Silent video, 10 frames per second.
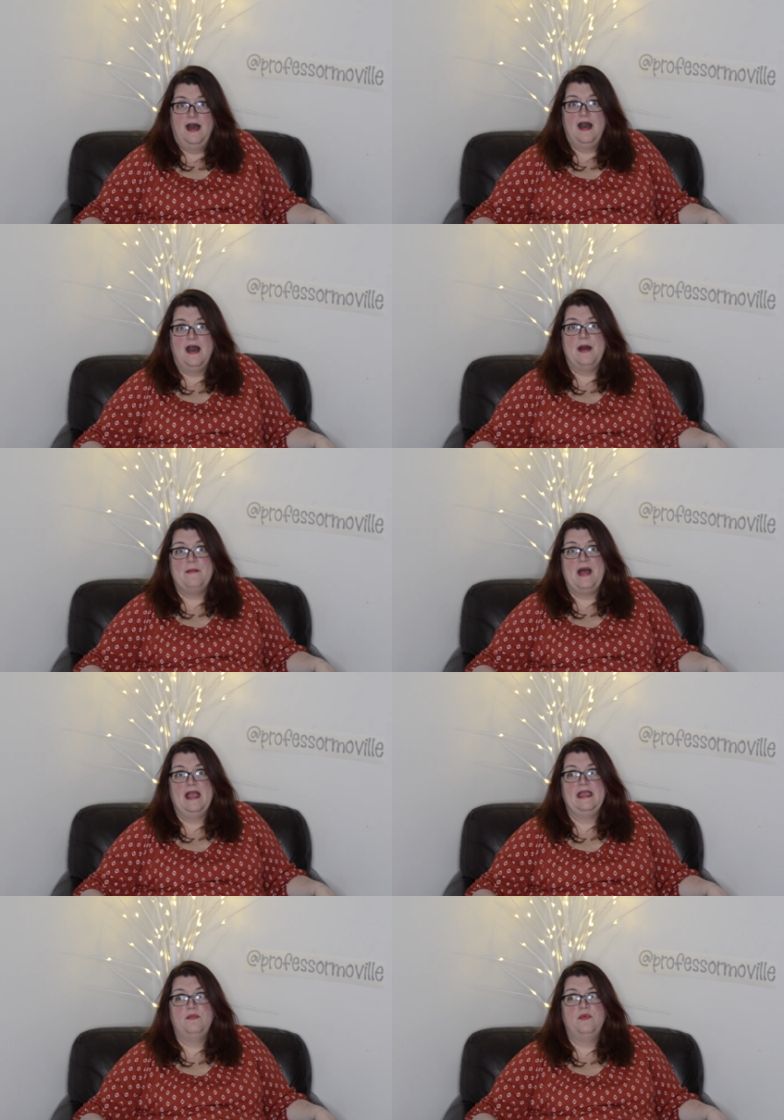
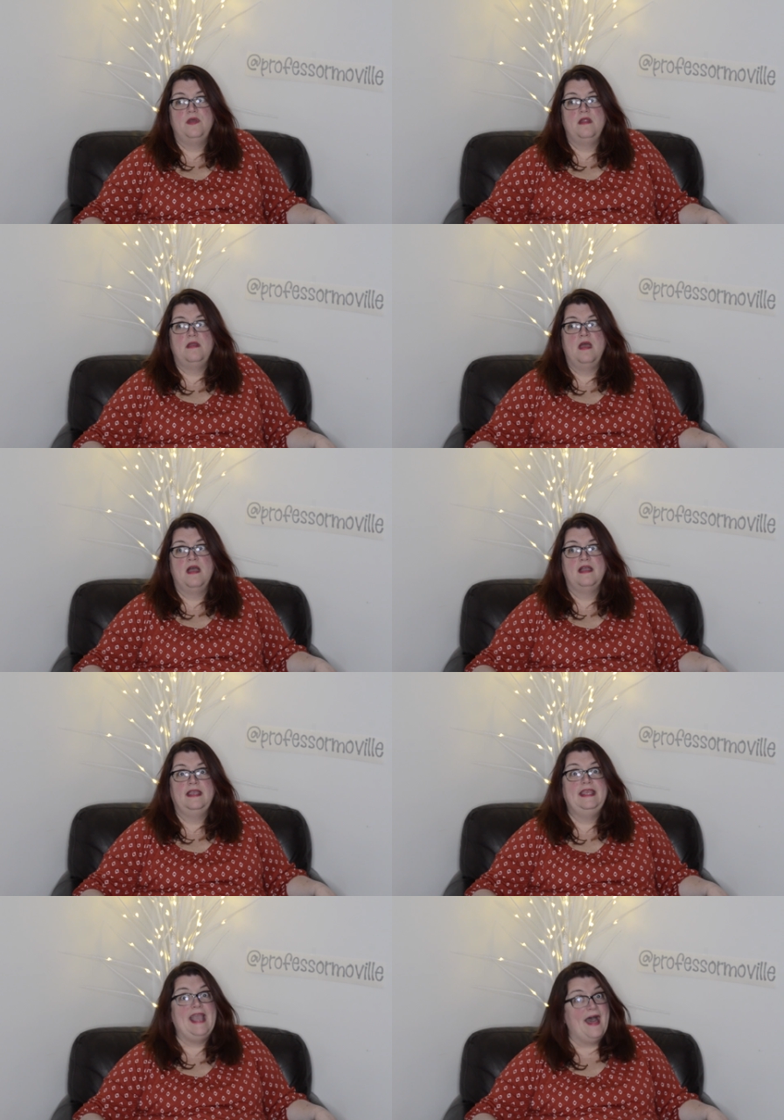I would
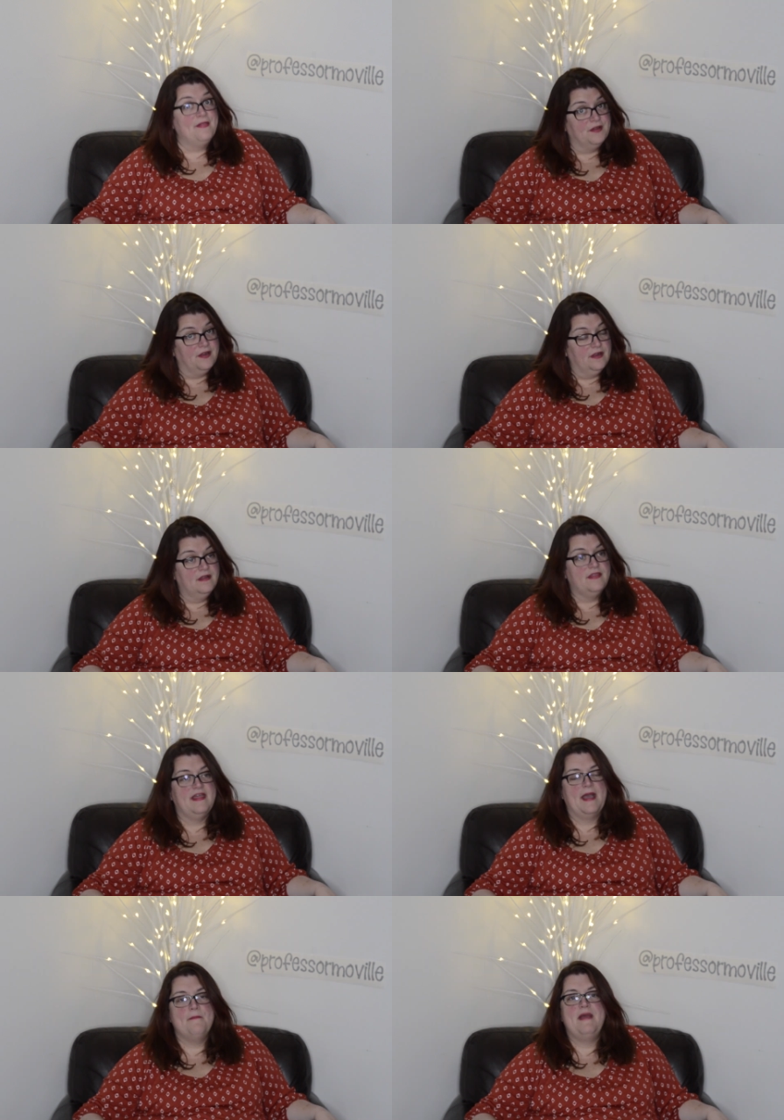gather
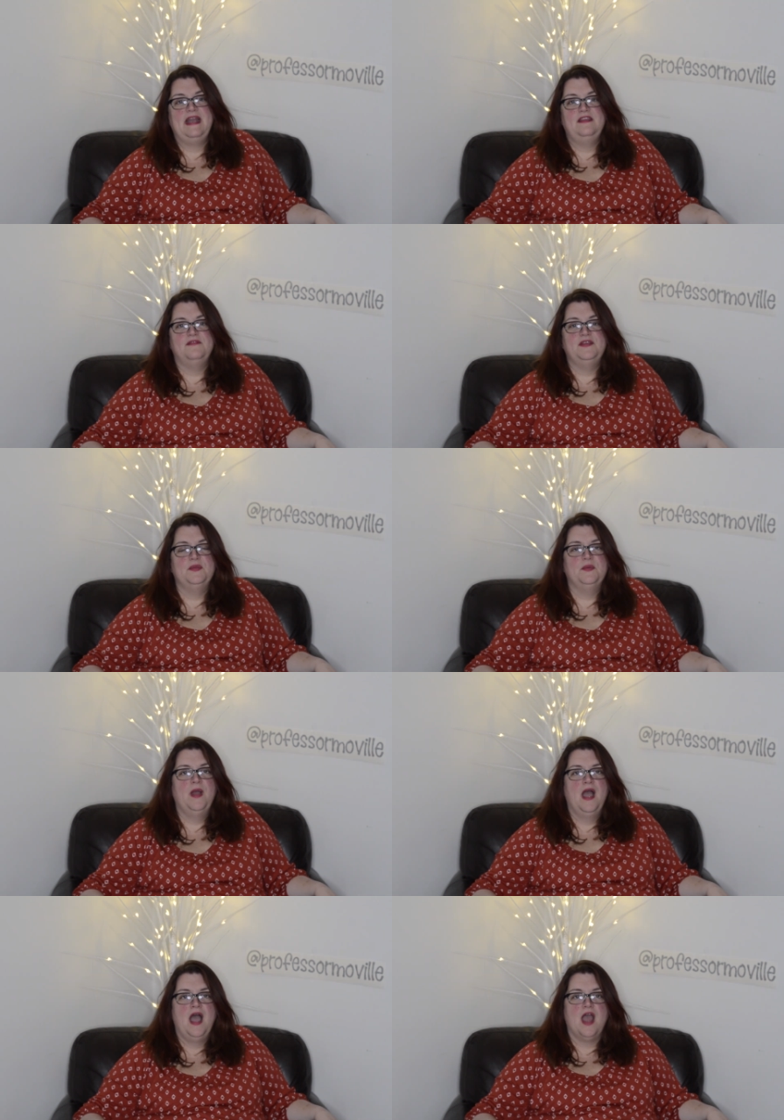that many of you
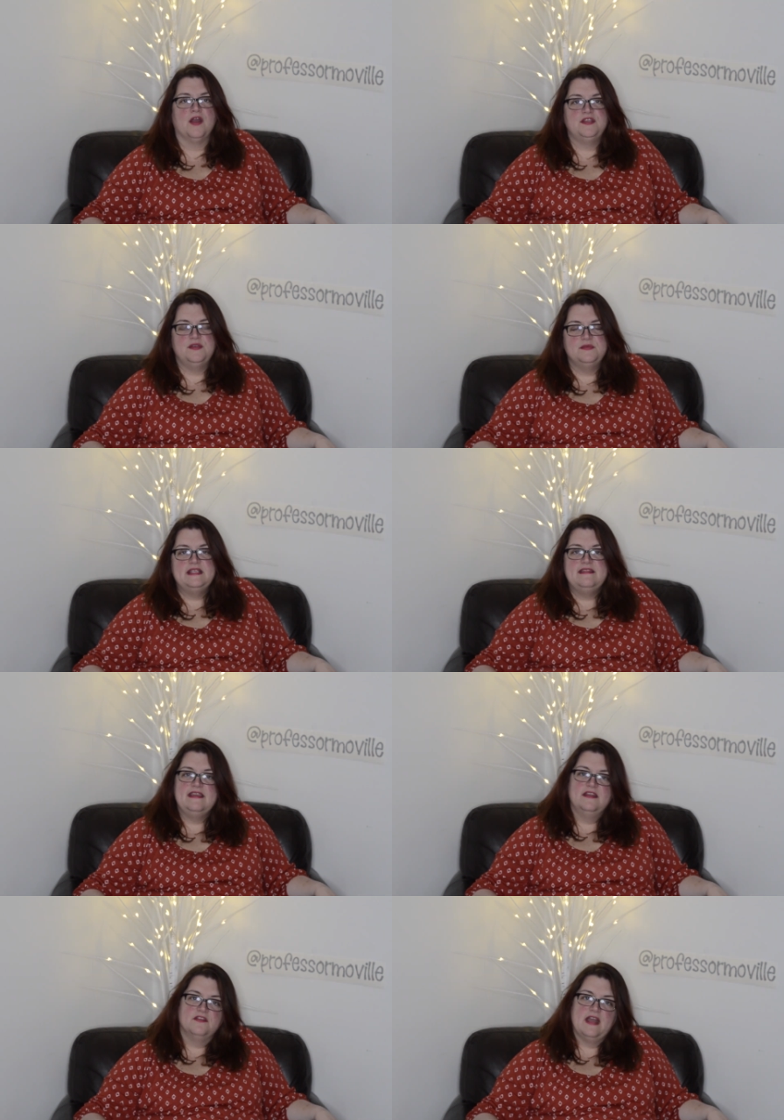are using
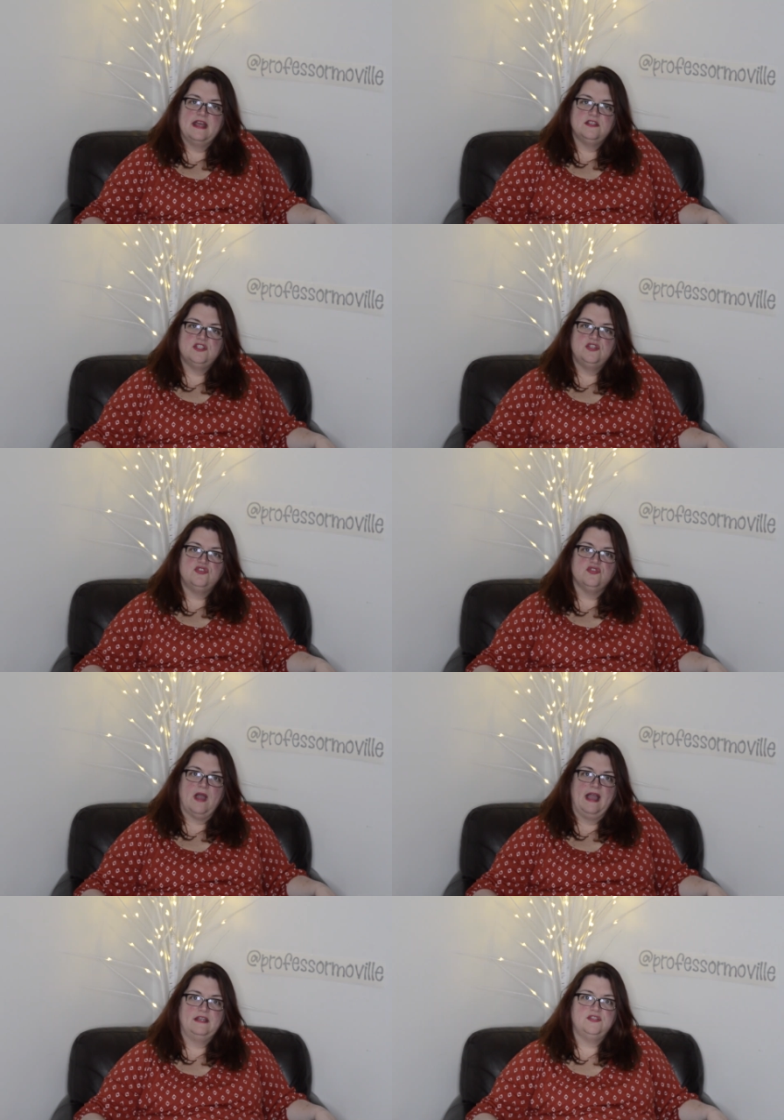the internet to
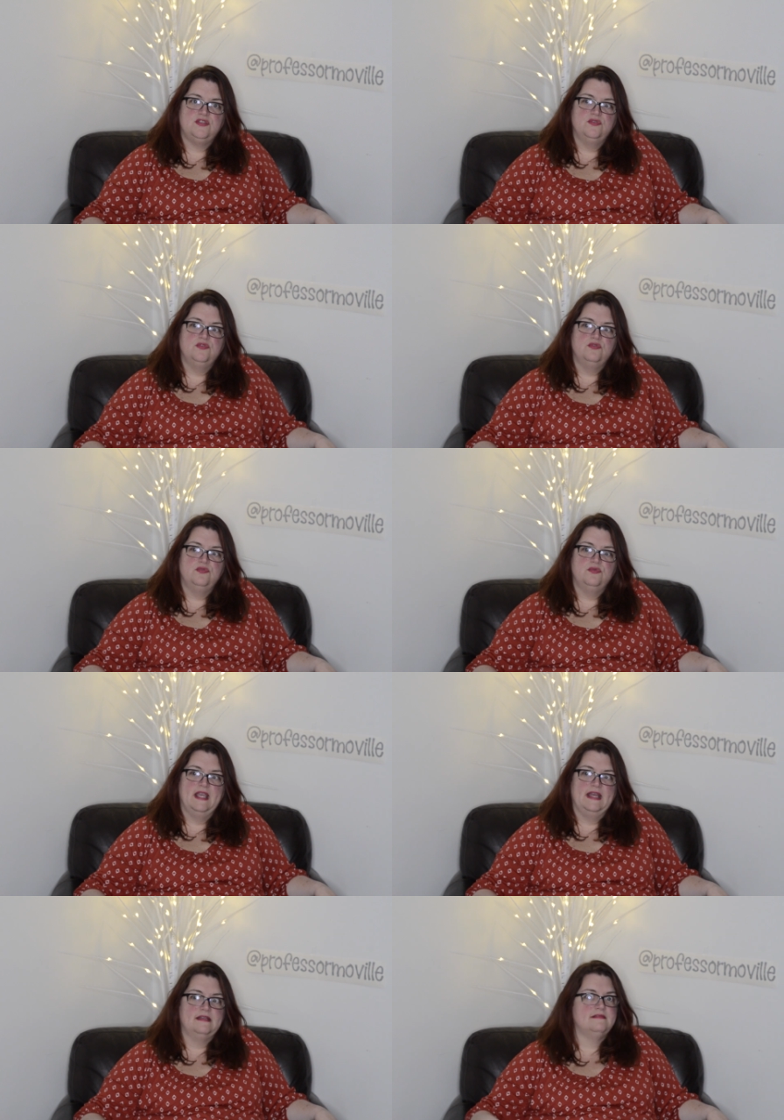try to
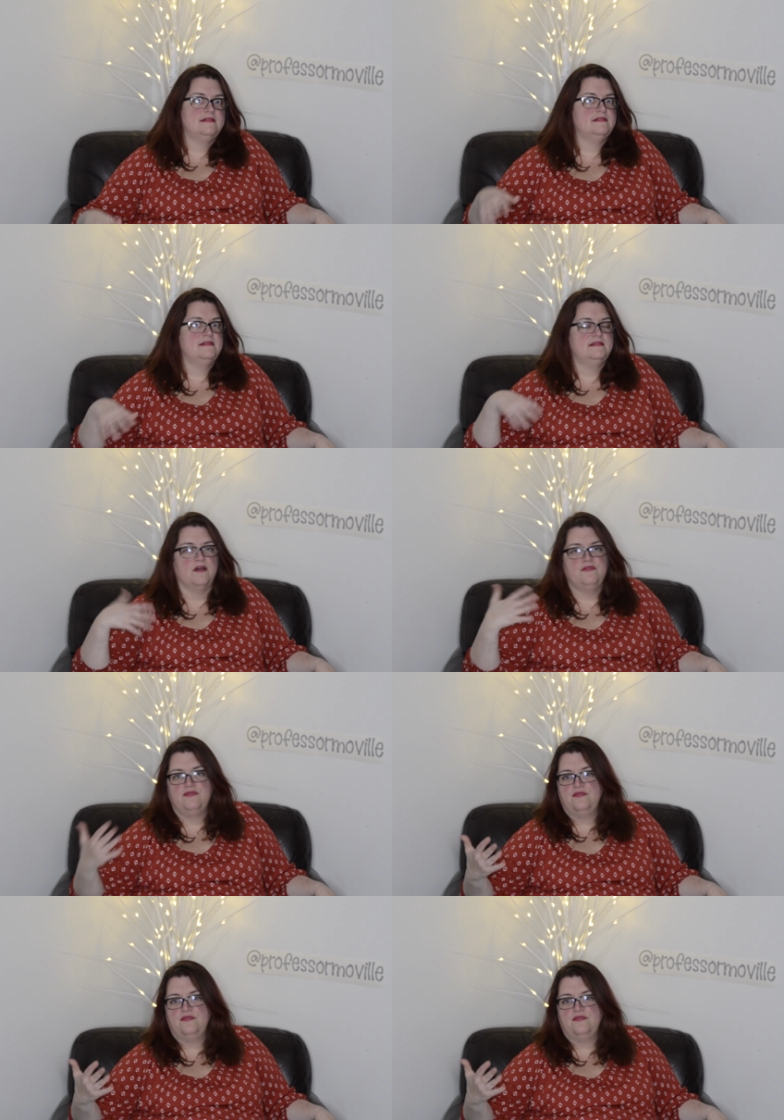get stuff,